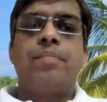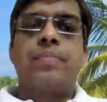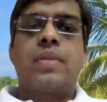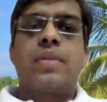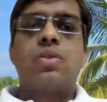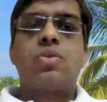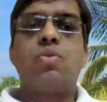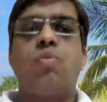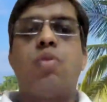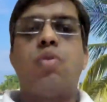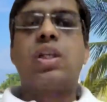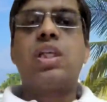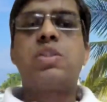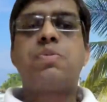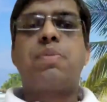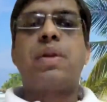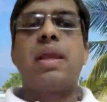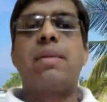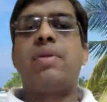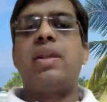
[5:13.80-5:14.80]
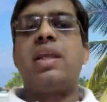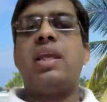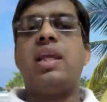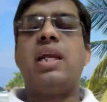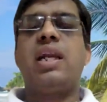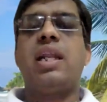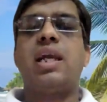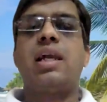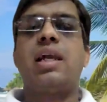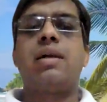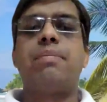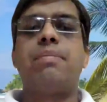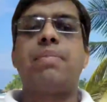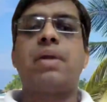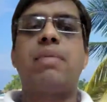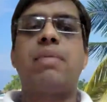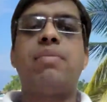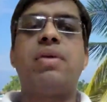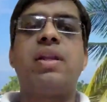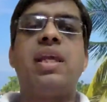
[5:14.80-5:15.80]
So what is primary headache?
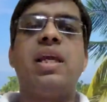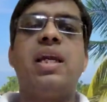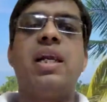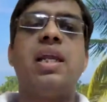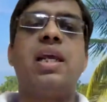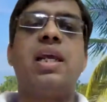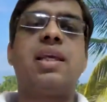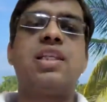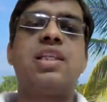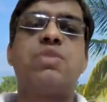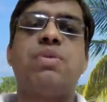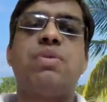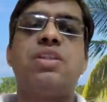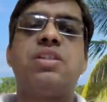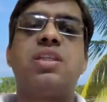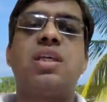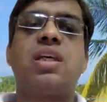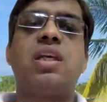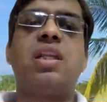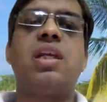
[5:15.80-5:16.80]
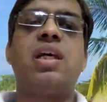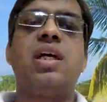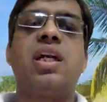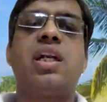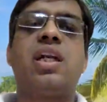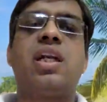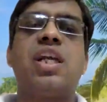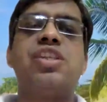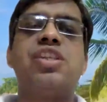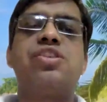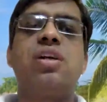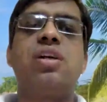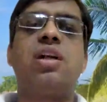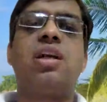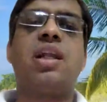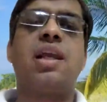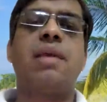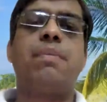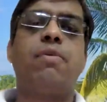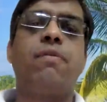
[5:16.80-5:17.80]
Primary headache is basically a tension
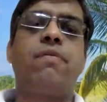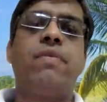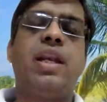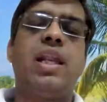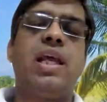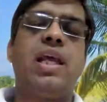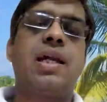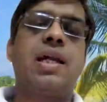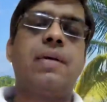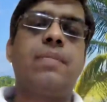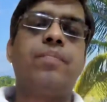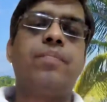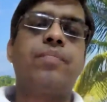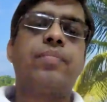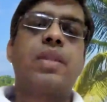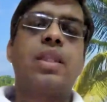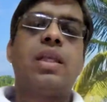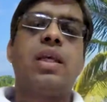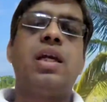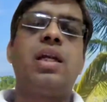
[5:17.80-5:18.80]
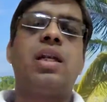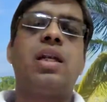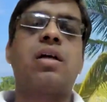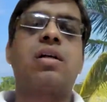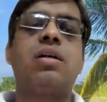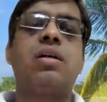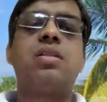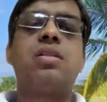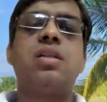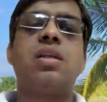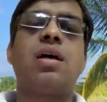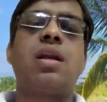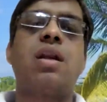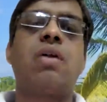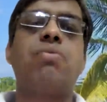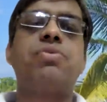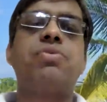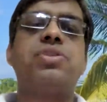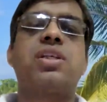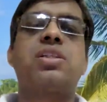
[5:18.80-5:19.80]
type of headache. It occurs in
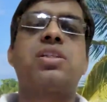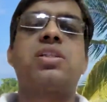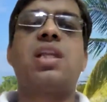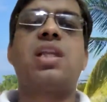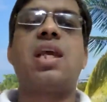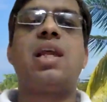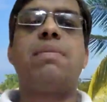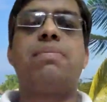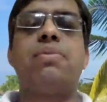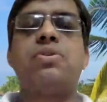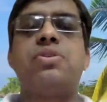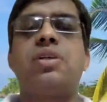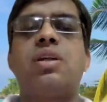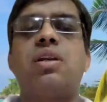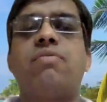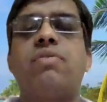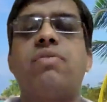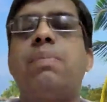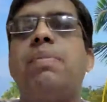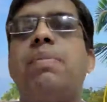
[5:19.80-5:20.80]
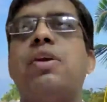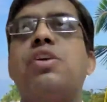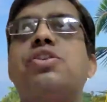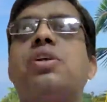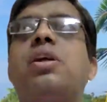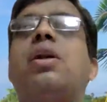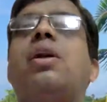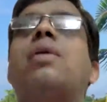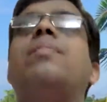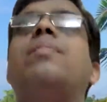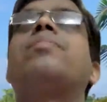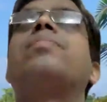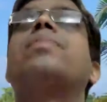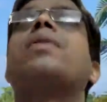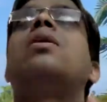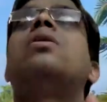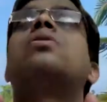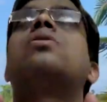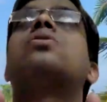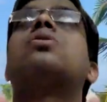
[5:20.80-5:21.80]
around 69% of the patient.
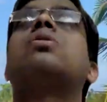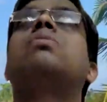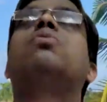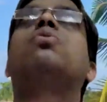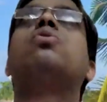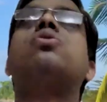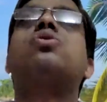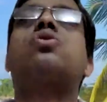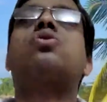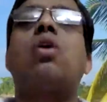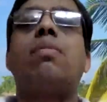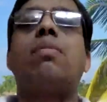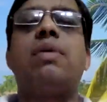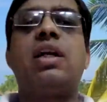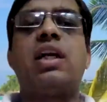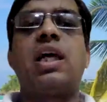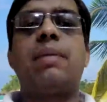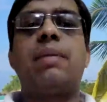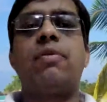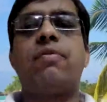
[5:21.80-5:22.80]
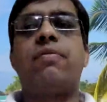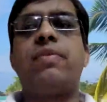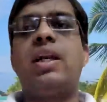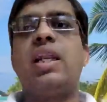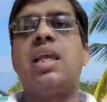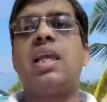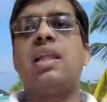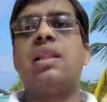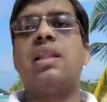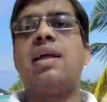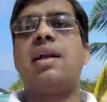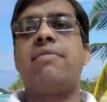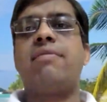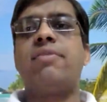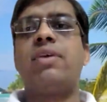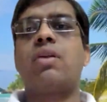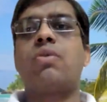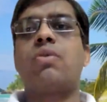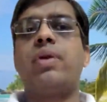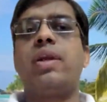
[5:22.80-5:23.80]
So most common type of headache that
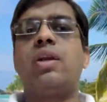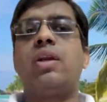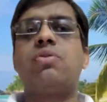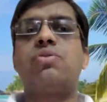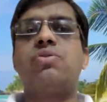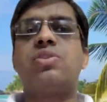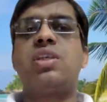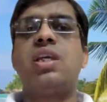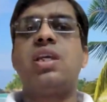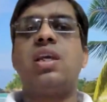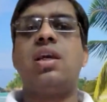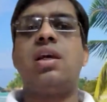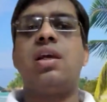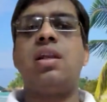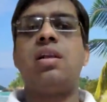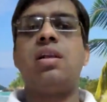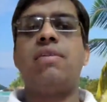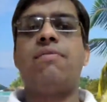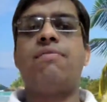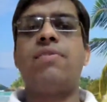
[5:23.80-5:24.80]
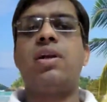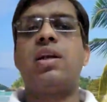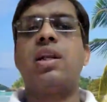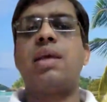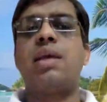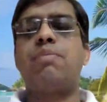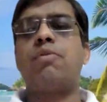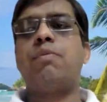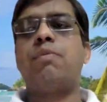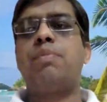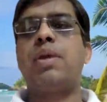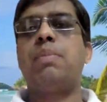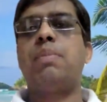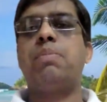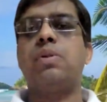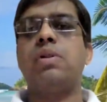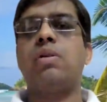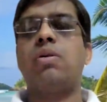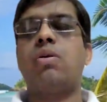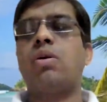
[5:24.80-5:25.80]
we are going to see in different type of
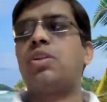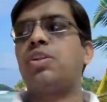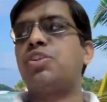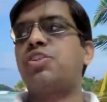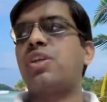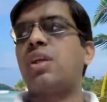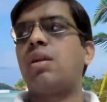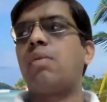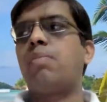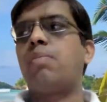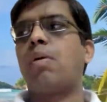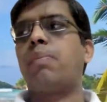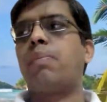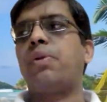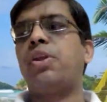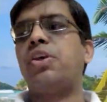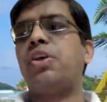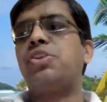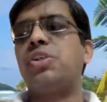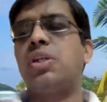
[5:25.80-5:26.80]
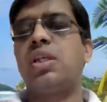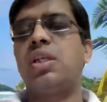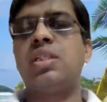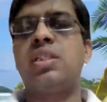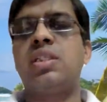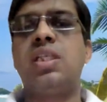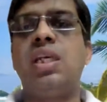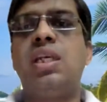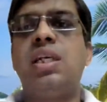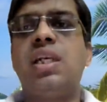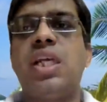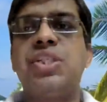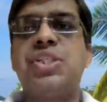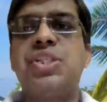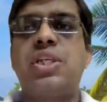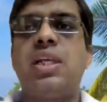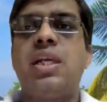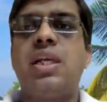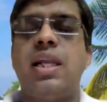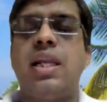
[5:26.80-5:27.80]
people or the general population is the
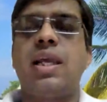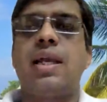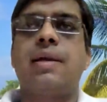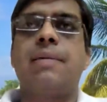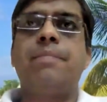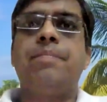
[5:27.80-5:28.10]
tension headache.